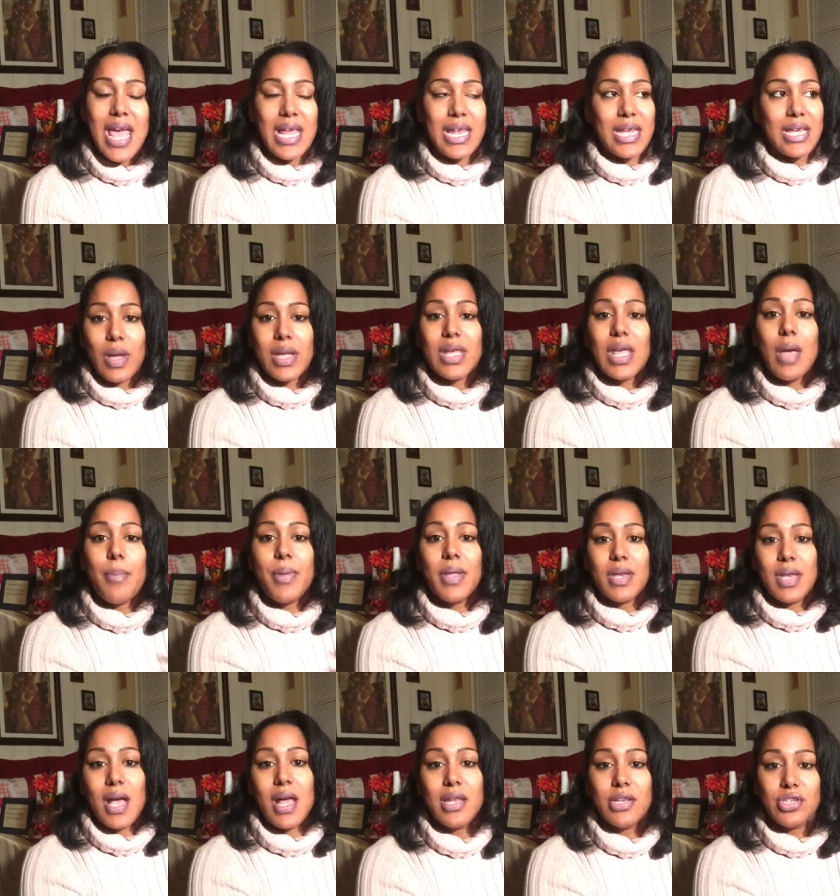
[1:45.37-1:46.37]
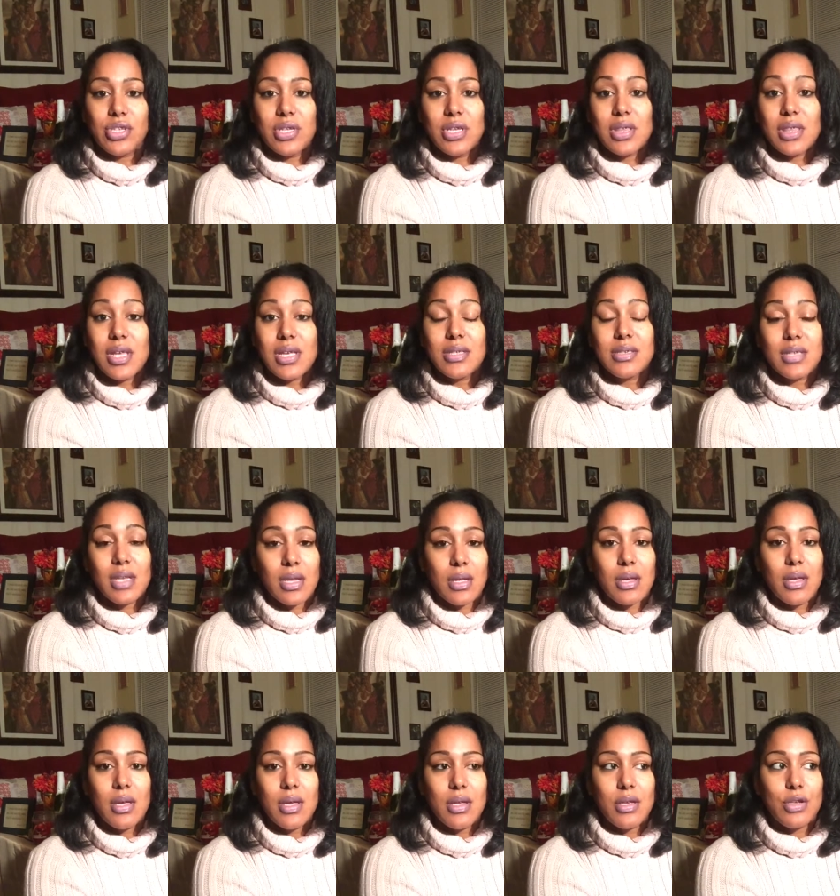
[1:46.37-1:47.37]
and I, I kept acknowledging the things that I
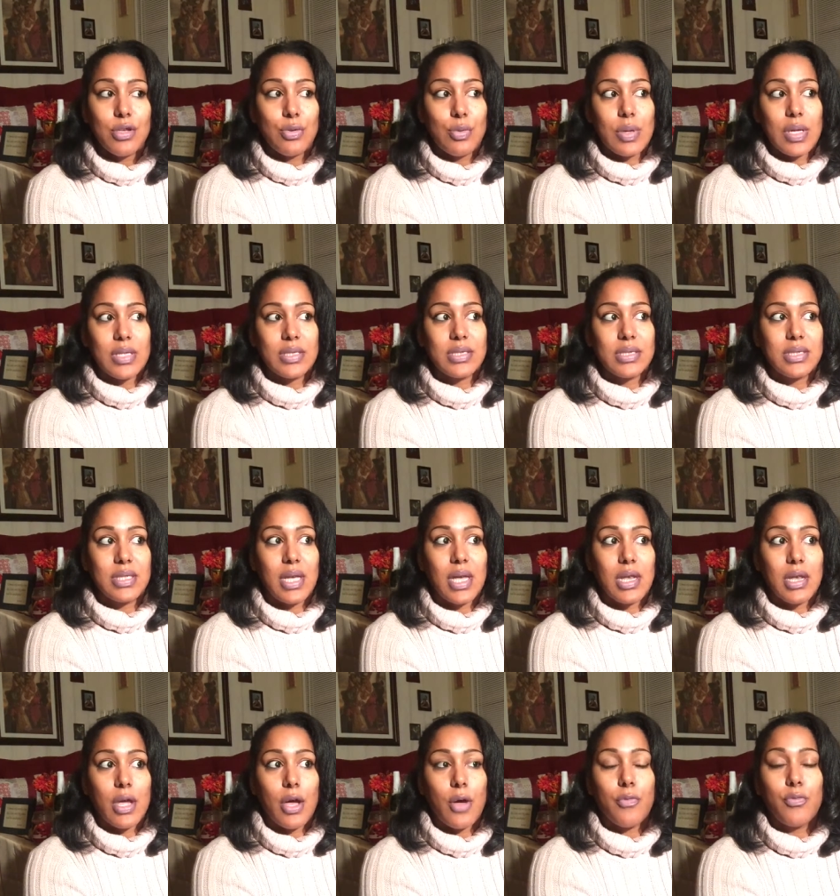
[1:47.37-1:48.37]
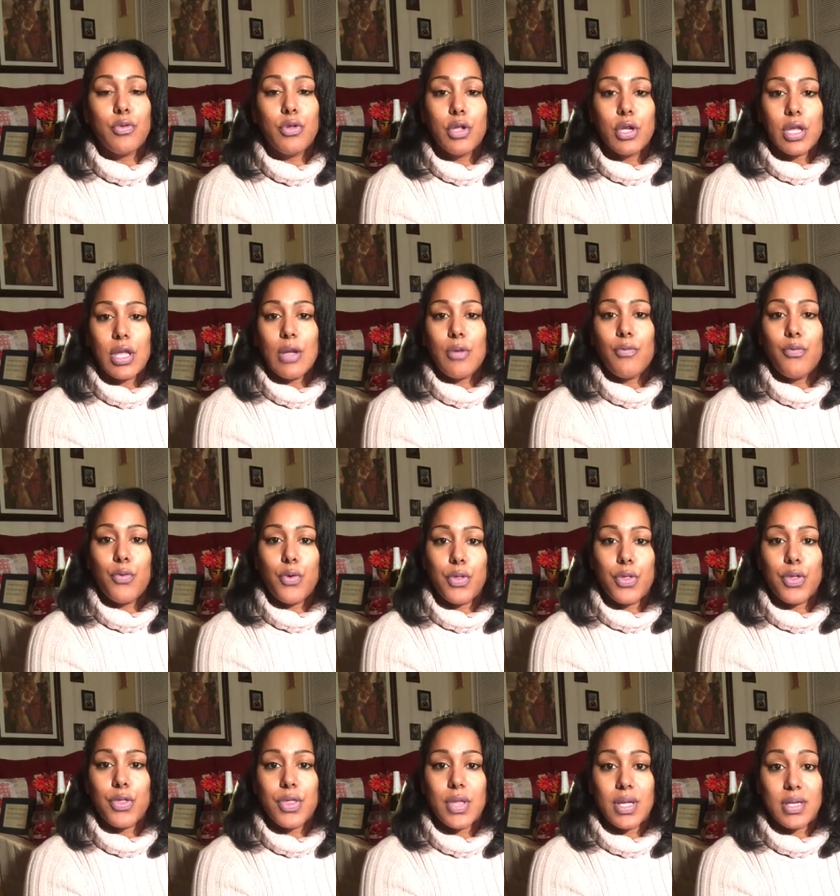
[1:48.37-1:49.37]
couldn't do instead of looking for
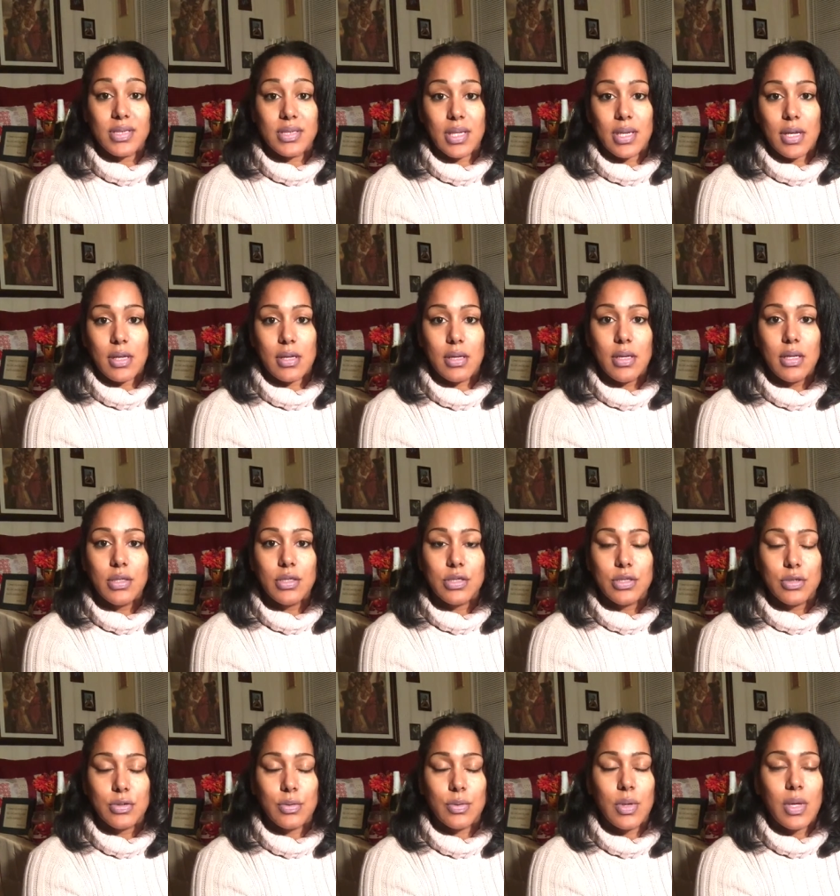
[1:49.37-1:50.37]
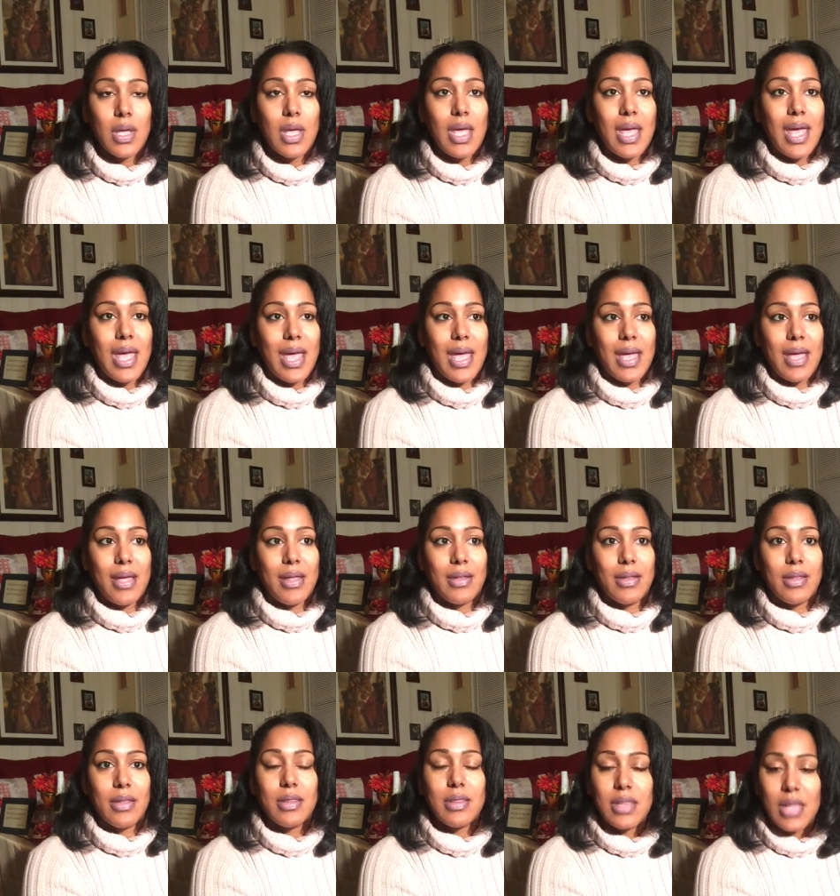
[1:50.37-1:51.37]
the things that I could do
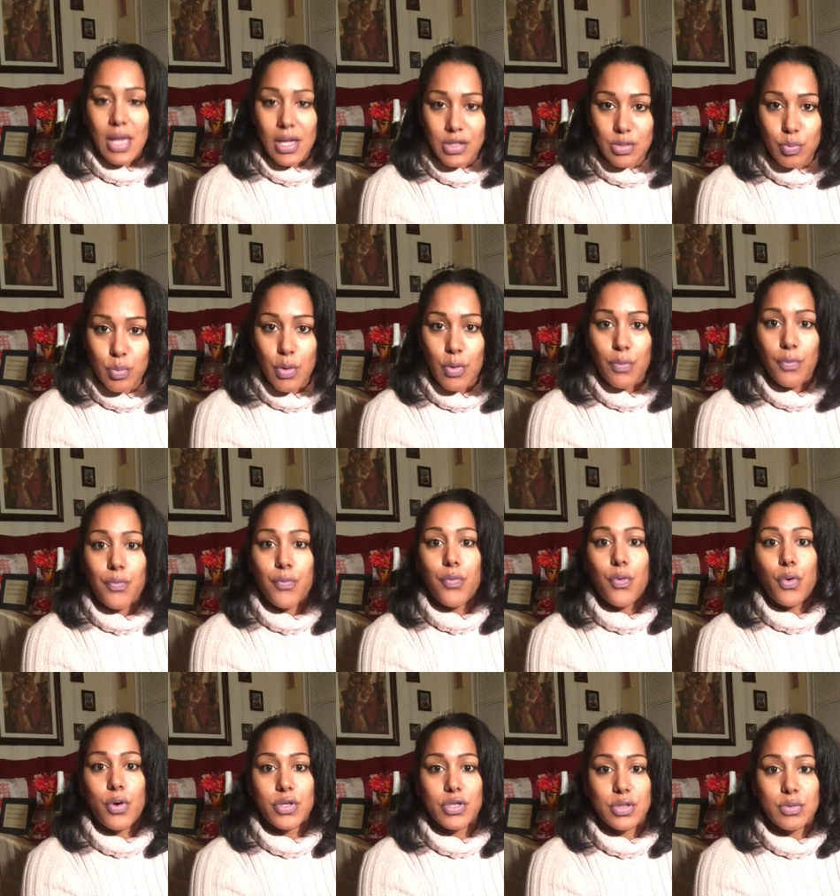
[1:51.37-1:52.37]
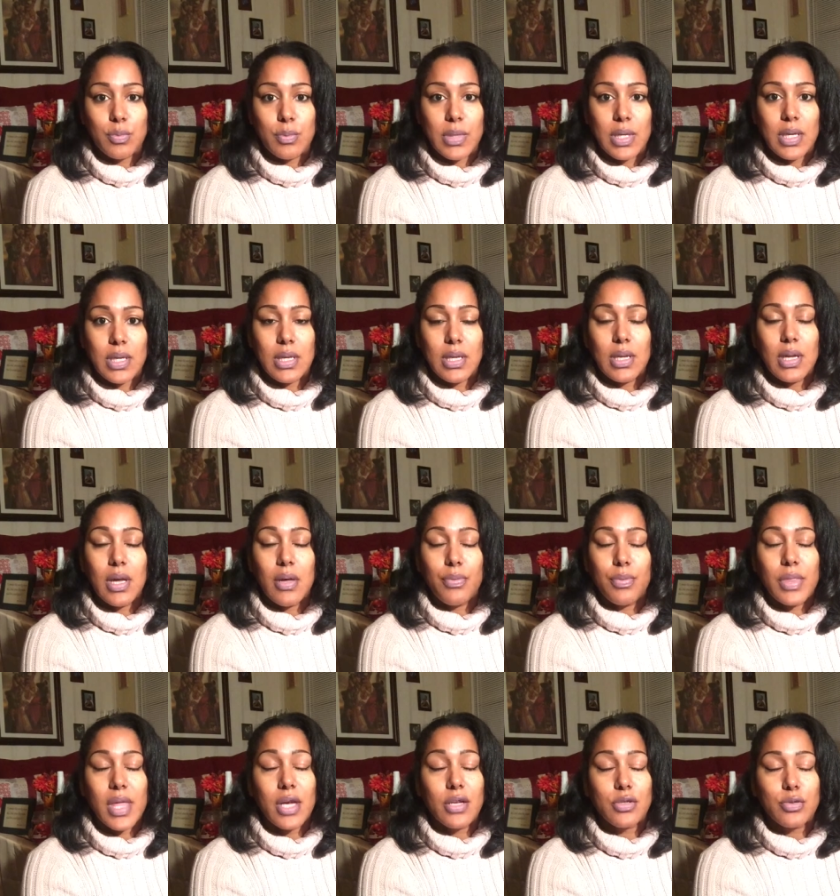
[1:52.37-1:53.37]
and that's what forced me
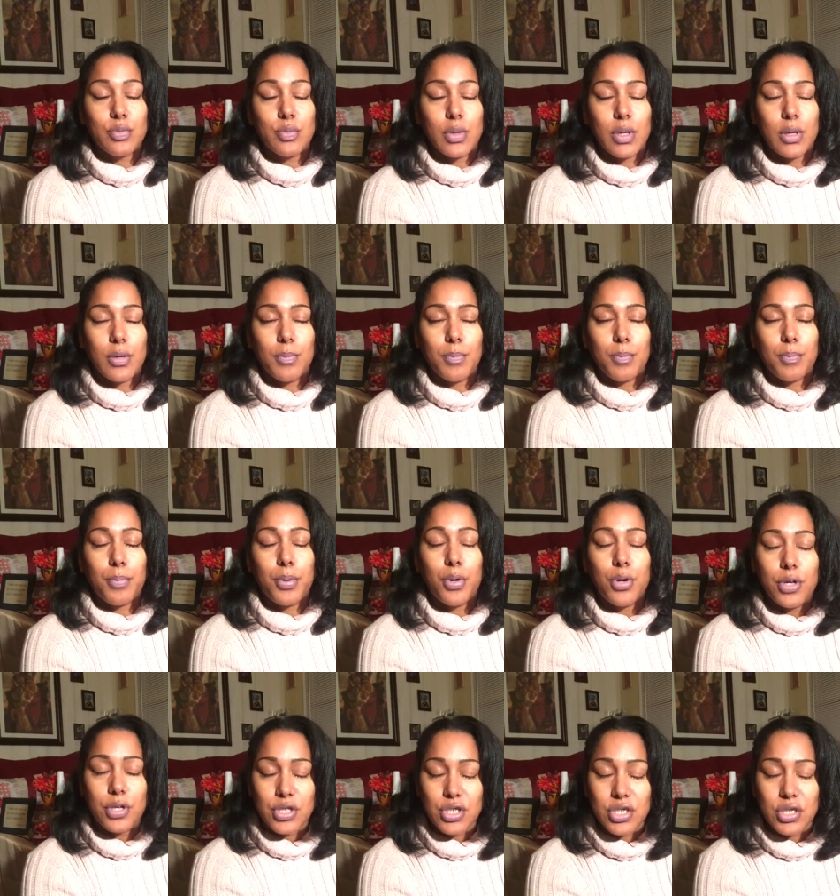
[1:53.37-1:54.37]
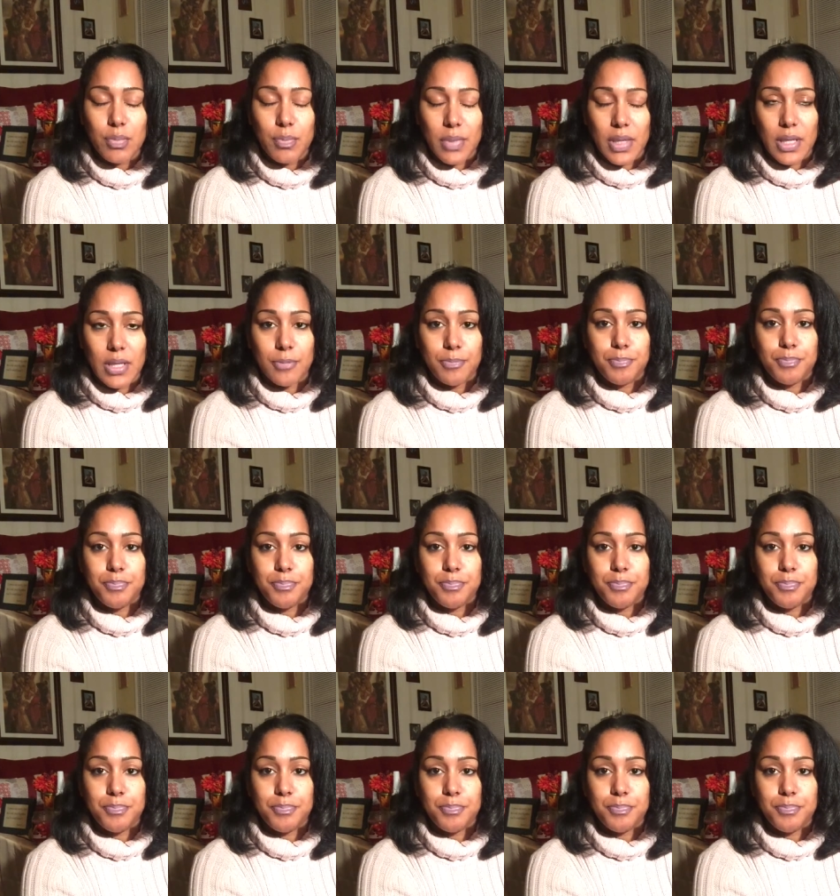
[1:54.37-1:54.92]
that's what pushed me